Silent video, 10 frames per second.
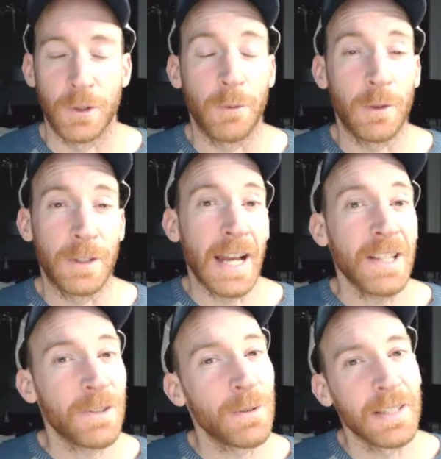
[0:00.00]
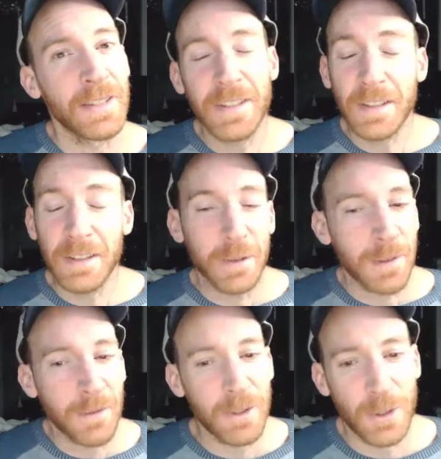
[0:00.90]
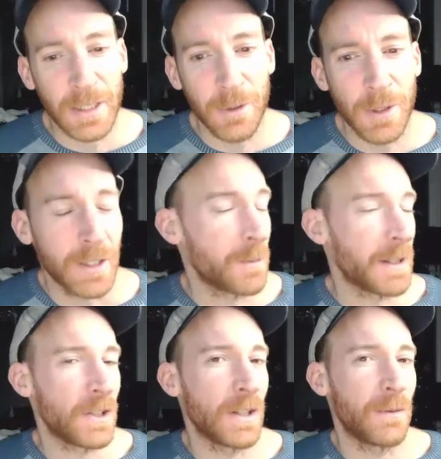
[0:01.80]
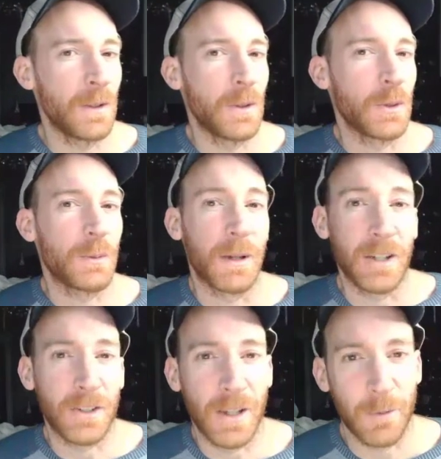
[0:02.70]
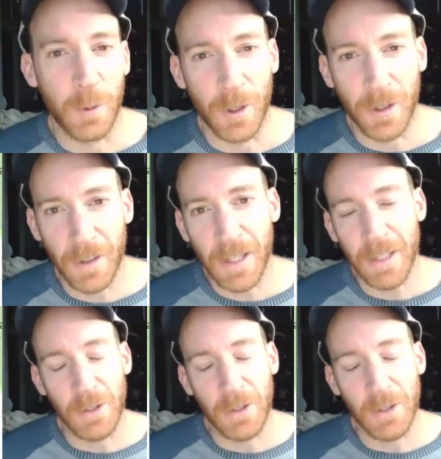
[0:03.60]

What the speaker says: So for task 3, this is a little bit of a tricky one, especially if you use Microsoft Word a lot,